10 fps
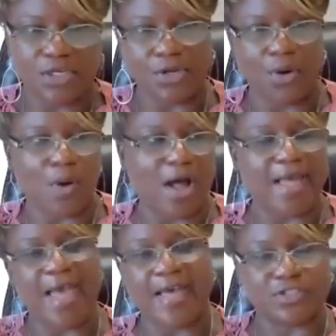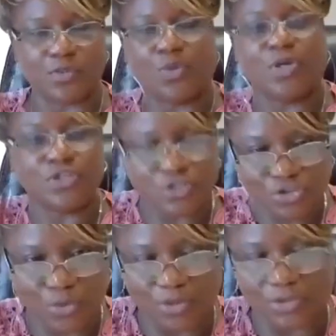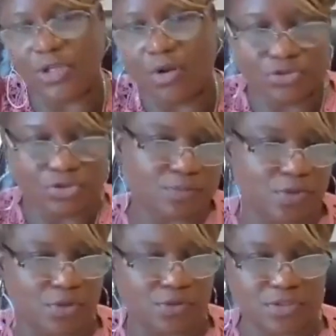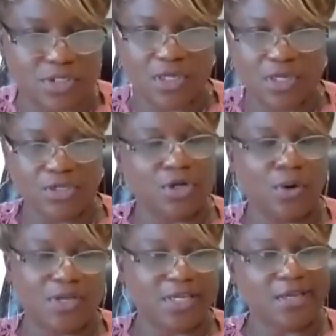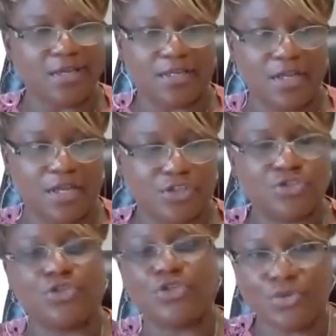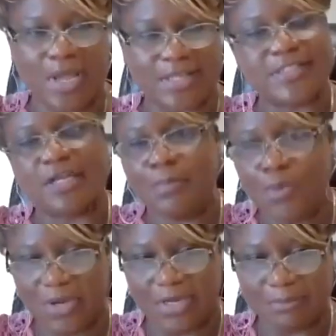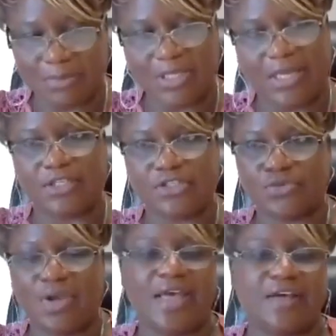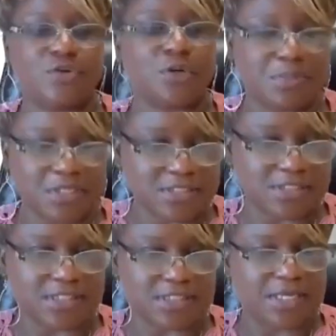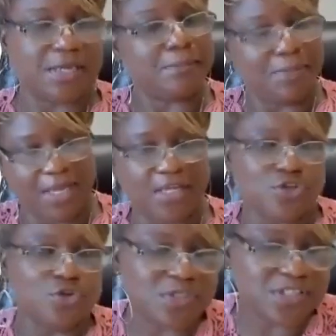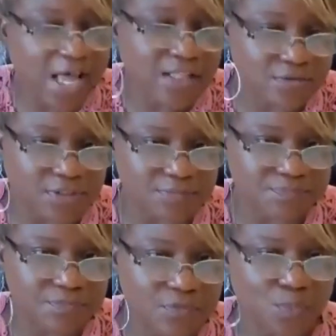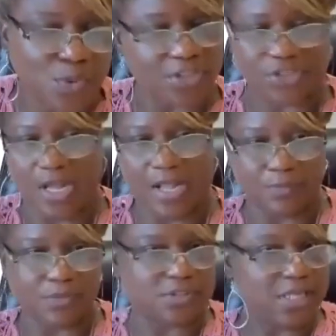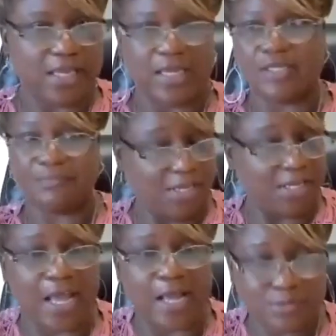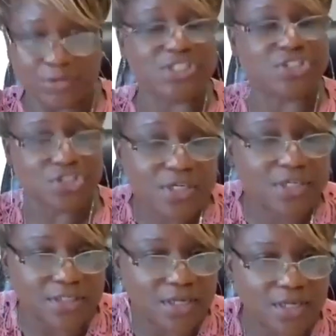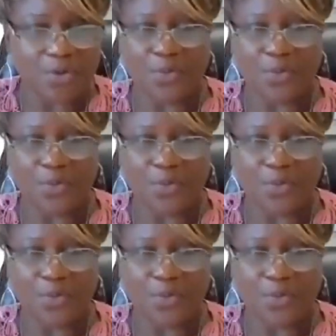I ask, what are your short and long term goals? Again, do you at some point plan to have your business paying you a salary? Which I will say it absolutely should.